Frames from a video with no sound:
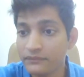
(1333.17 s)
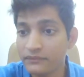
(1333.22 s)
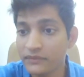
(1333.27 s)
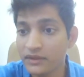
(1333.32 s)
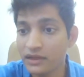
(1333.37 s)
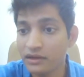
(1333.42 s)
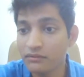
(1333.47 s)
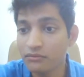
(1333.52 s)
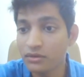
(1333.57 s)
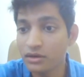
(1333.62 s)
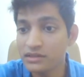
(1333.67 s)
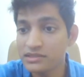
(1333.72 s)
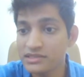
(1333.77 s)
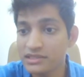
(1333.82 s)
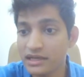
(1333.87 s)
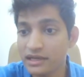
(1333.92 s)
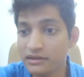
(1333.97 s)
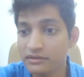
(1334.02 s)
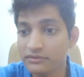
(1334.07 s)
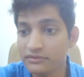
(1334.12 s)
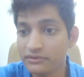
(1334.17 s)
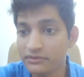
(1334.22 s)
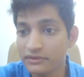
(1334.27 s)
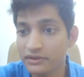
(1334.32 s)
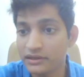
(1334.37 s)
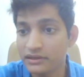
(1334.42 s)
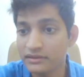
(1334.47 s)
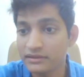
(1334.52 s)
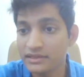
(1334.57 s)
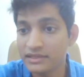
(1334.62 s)
The reward side of
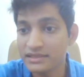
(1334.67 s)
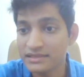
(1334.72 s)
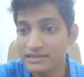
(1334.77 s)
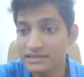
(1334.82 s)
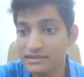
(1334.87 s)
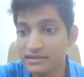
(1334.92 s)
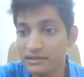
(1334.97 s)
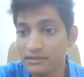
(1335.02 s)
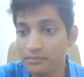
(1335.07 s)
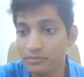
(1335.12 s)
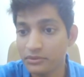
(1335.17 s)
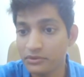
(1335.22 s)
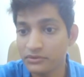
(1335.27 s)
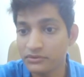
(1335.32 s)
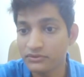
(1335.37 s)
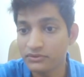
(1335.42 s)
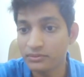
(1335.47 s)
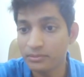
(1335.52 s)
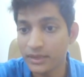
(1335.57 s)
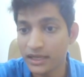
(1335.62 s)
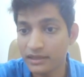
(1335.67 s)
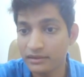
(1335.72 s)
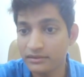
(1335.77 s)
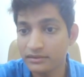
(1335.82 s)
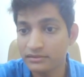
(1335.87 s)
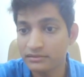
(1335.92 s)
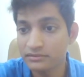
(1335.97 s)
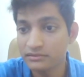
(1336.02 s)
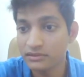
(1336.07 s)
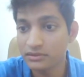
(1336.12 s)
things improves
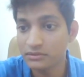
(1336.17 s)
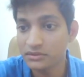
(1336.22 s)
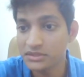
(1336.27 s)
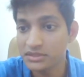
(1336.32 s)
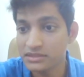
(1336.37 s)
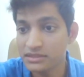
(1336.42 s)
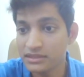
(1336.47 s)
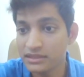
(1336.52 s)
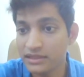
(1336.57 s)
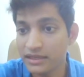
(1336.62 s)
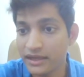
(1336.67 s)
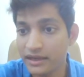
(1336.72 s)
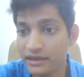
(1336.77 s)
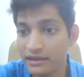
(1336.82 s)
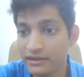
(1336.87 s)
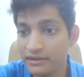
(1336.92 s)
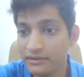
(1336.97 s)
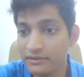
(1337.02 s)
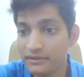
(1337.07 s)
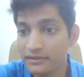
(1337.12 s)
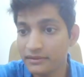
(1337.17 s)
better towards the end.